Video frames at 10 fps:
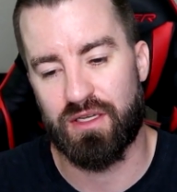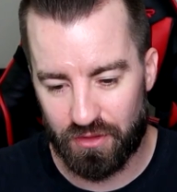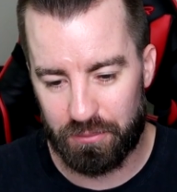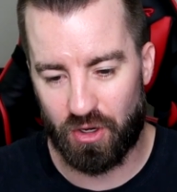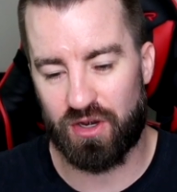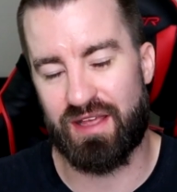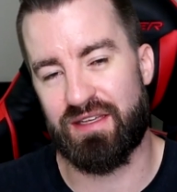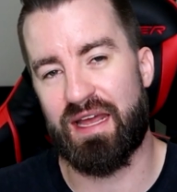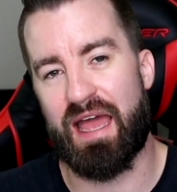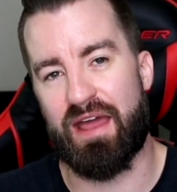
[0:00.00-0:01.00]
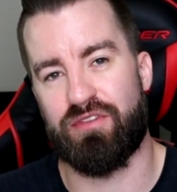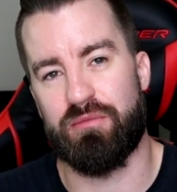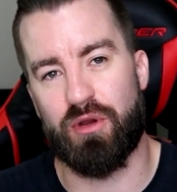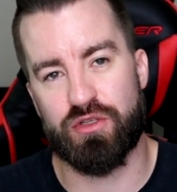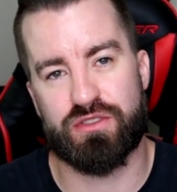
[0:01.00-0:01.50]
The part that I have the
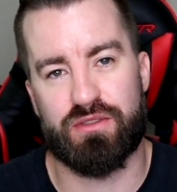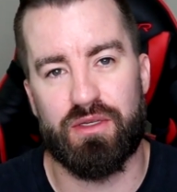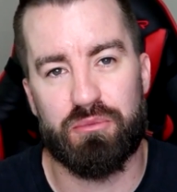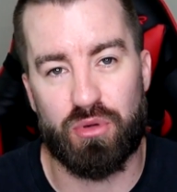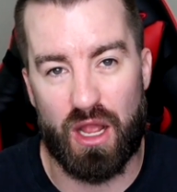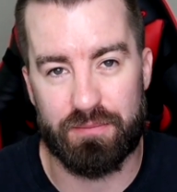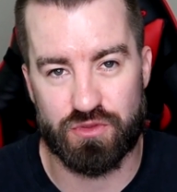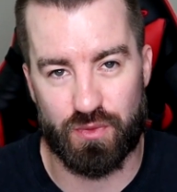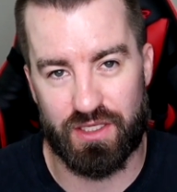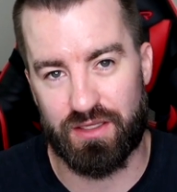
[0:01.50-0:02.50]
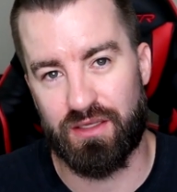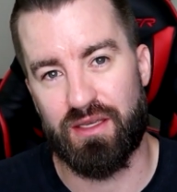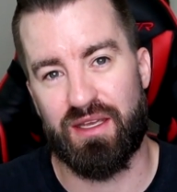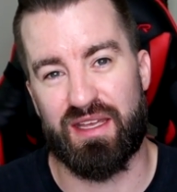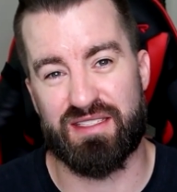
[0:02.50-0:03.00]
most problems with
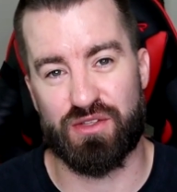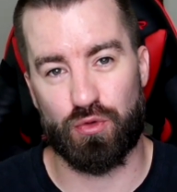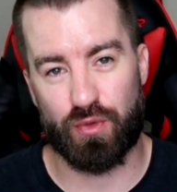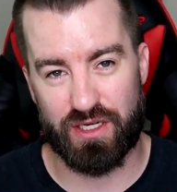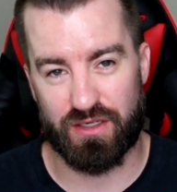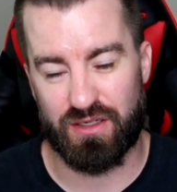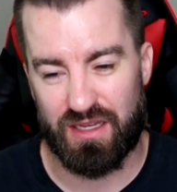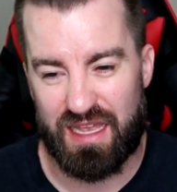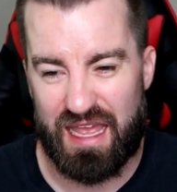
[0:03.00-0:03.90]
is the rear.